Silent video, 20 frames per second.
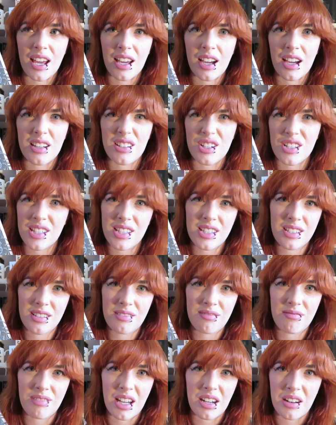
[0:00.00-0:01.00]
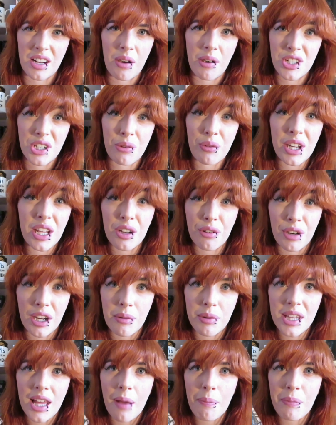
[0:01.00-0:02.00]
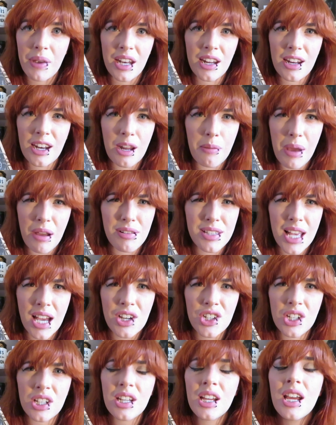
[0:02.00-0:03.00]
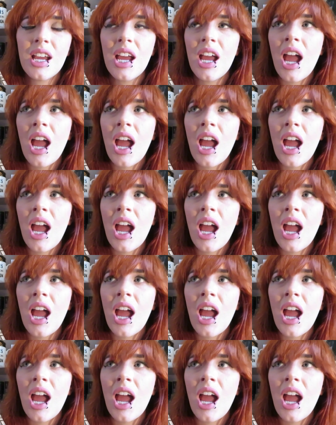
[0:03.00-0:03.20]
Like, I don't know, I don't really agree with that being in an about section.